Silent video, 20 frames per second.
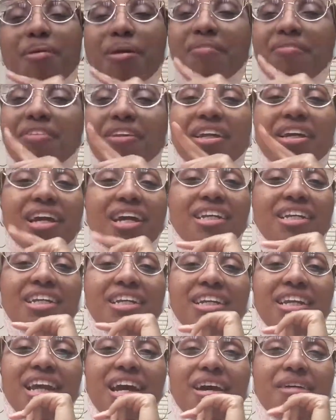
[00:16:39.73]
I feel like I
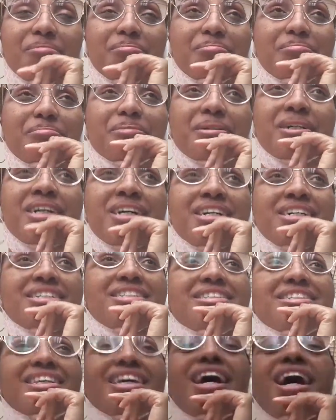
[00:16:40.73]
need a nap
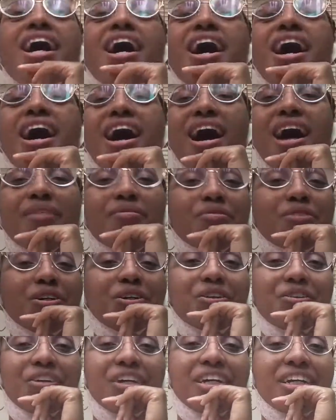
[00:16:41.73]
because I'm real
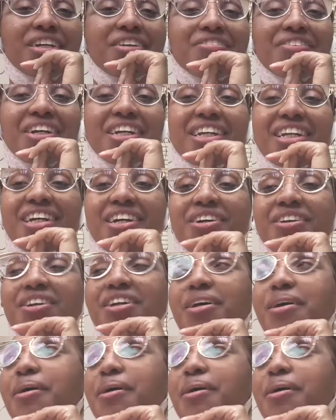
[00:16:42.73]
cranky right now.